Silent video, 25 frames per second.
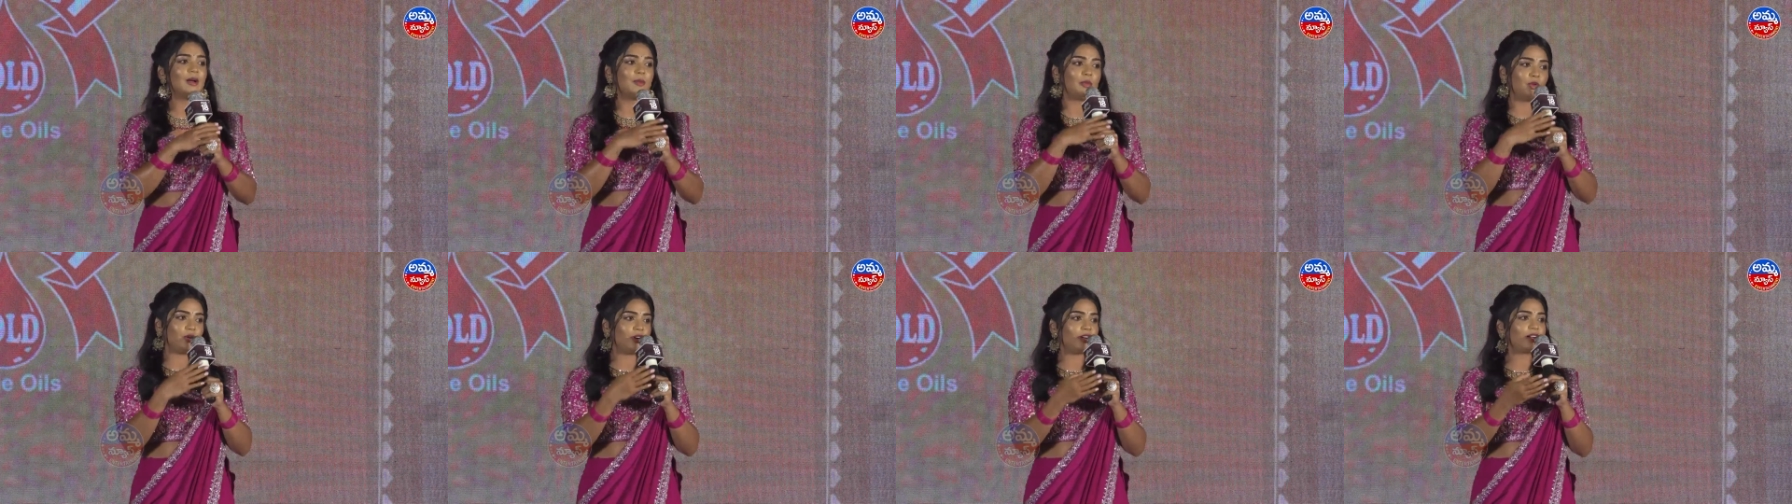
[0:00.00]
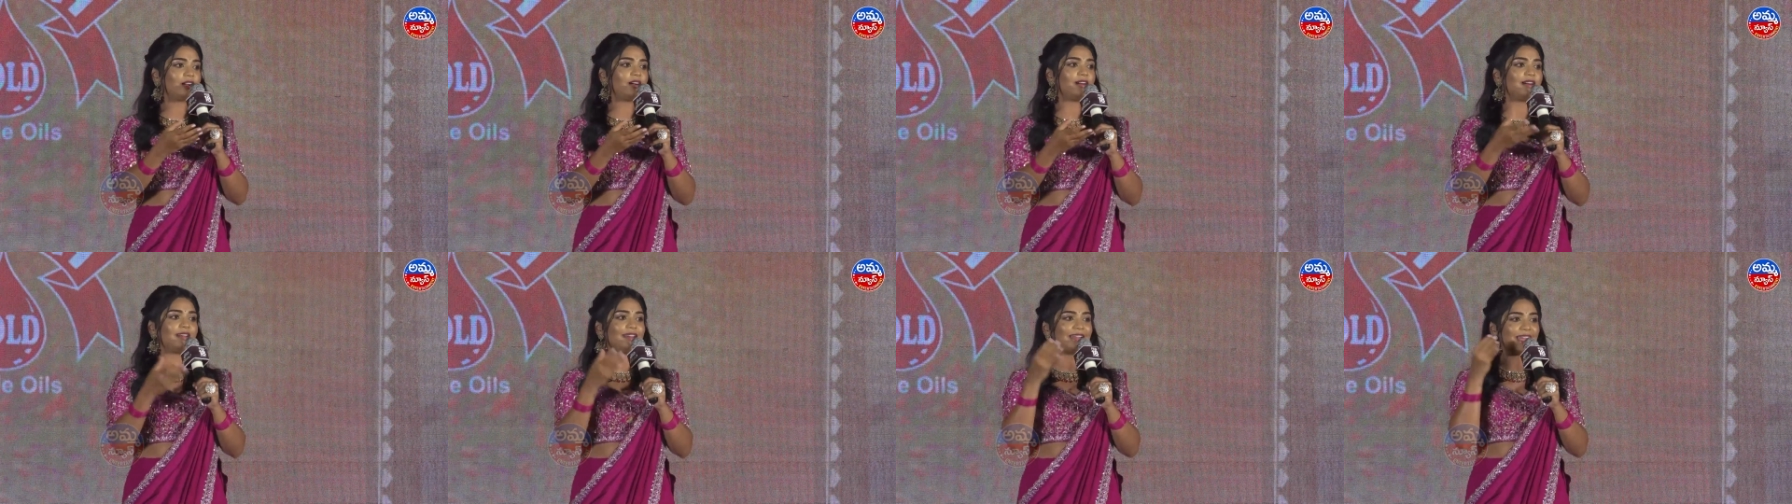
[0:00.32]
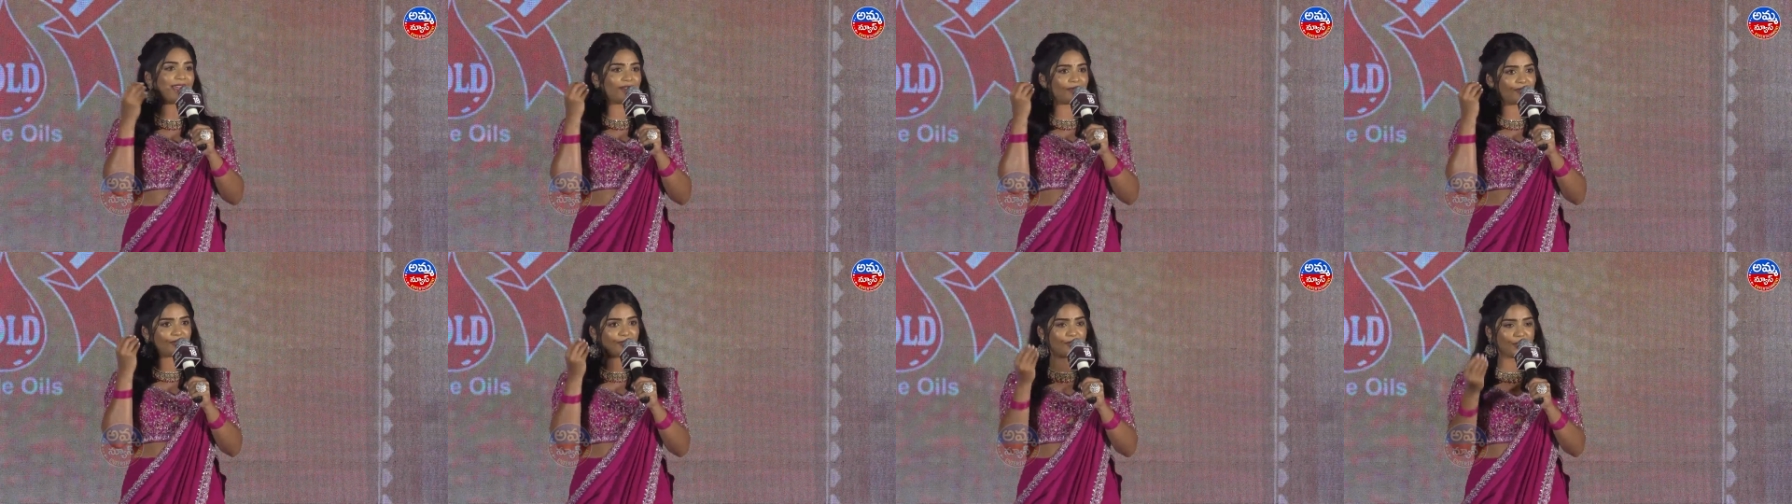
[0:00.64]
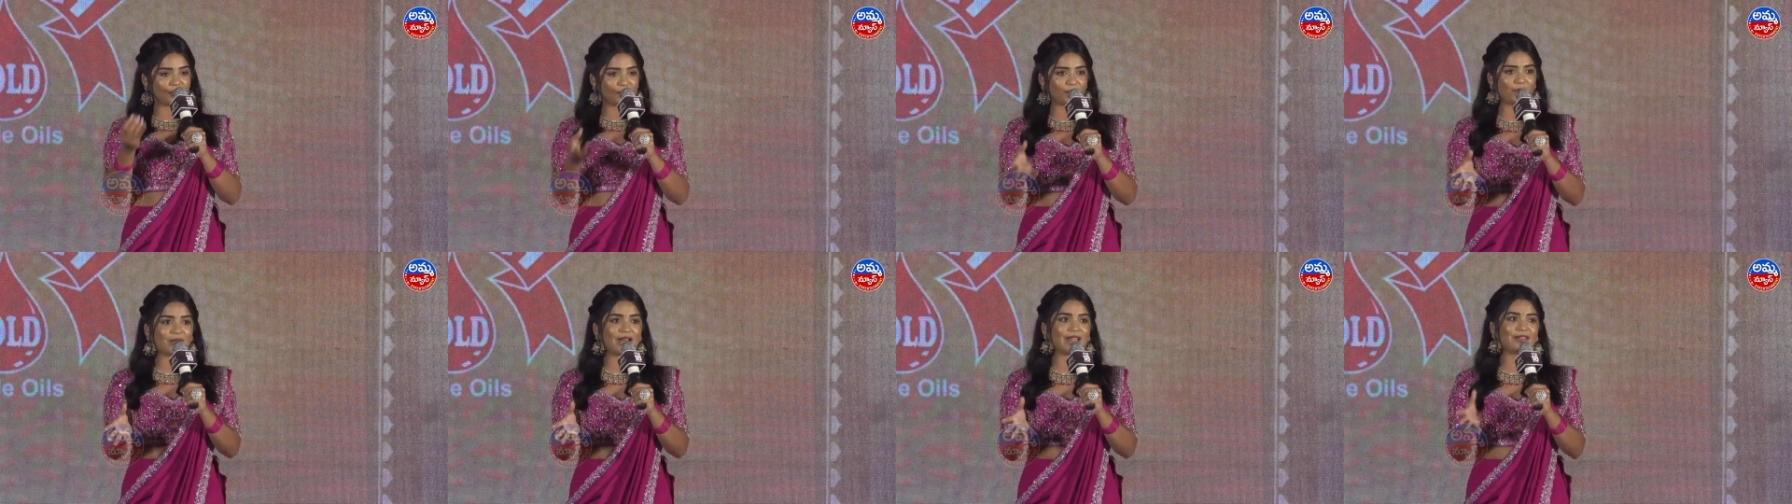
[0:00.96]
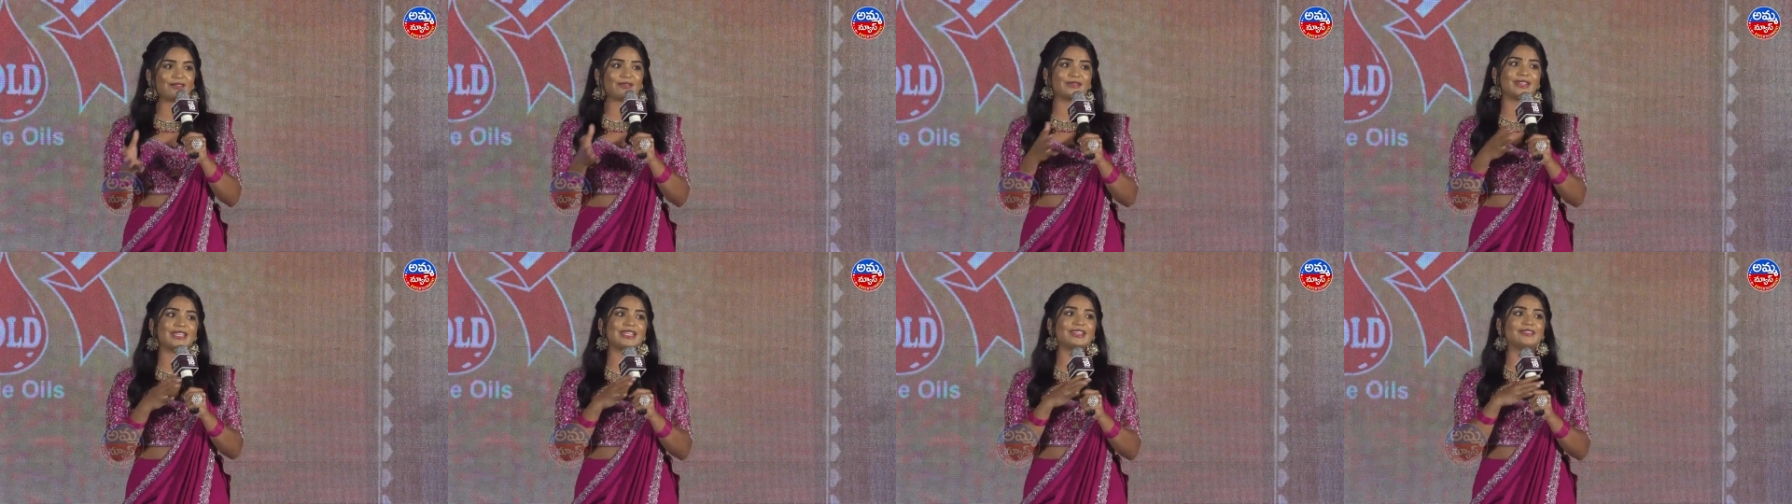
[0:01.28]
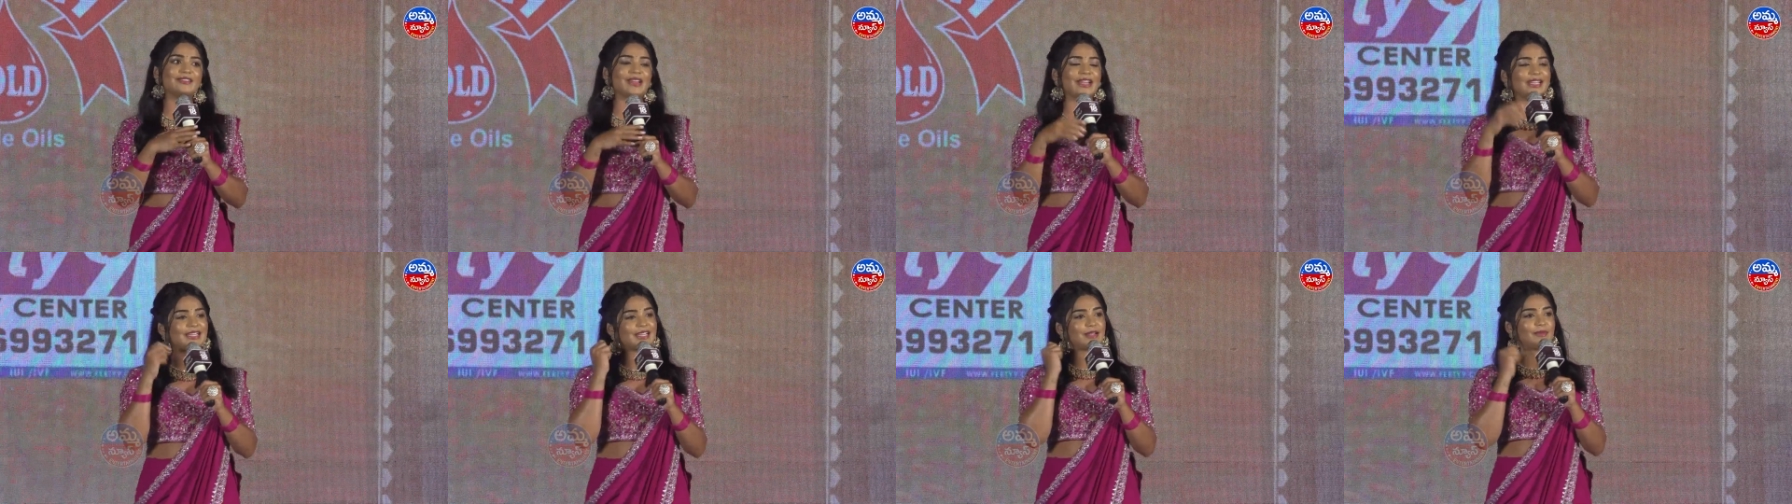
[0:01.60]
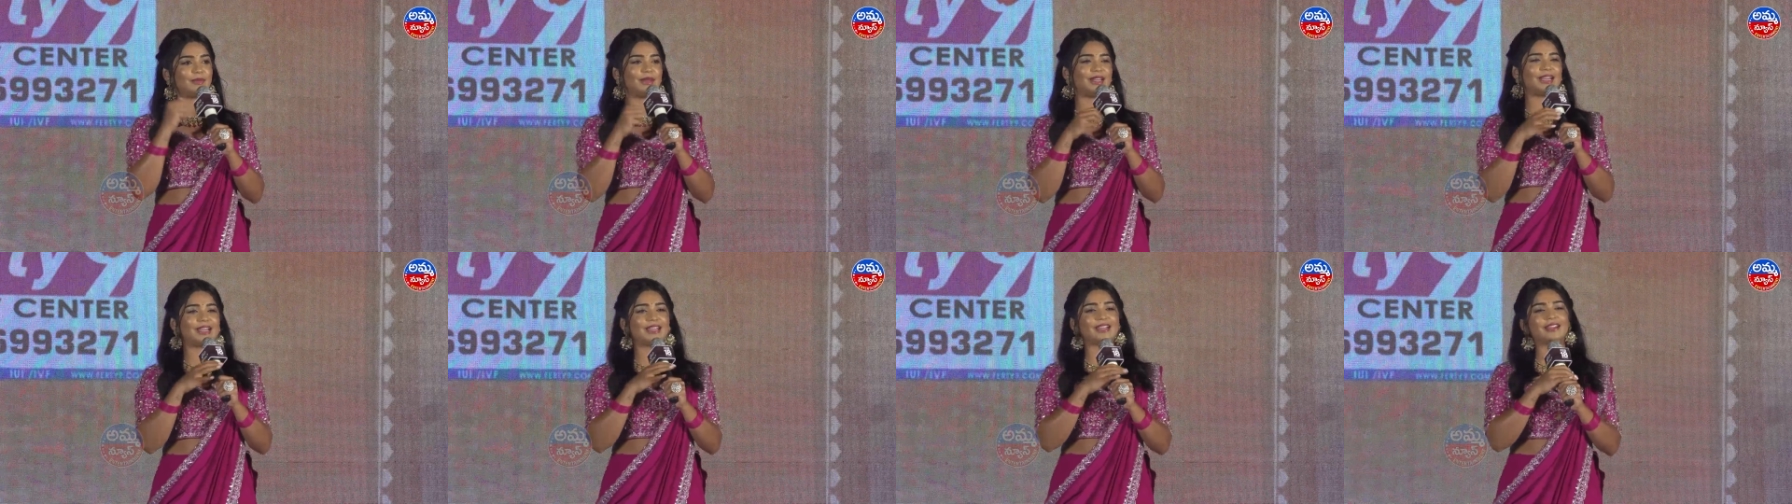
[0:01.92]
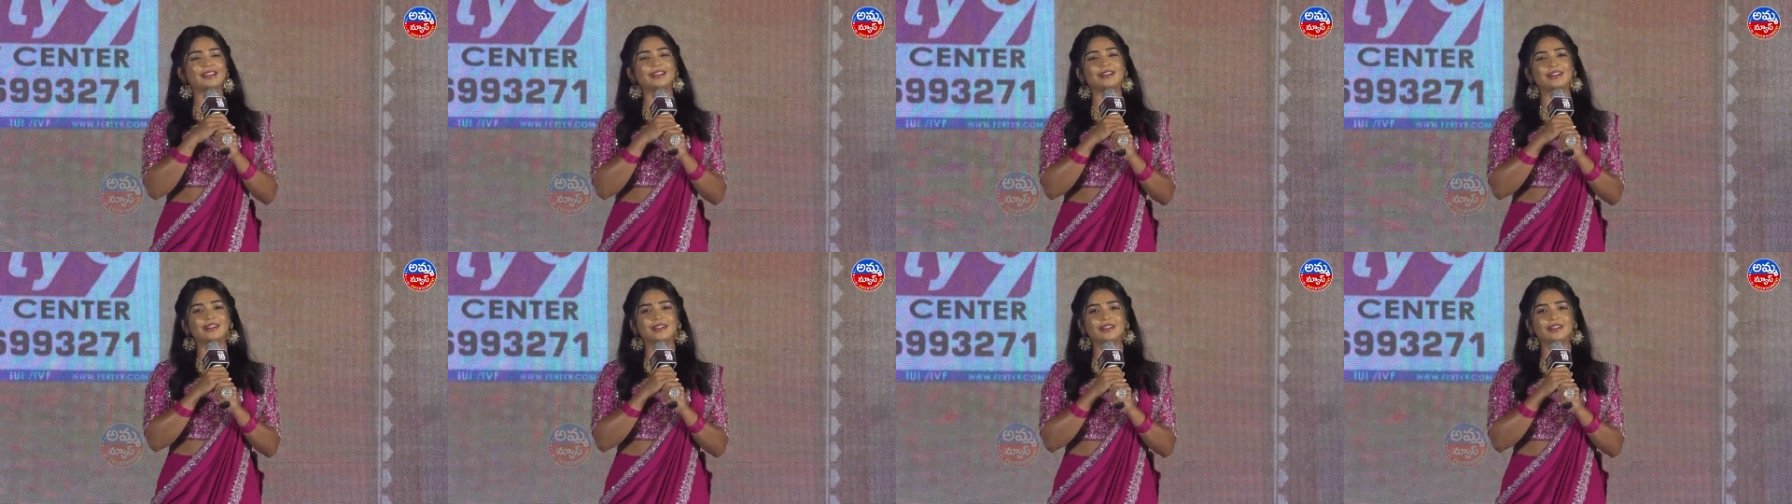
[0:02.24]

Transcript: Poor girl, before every event, i am be like,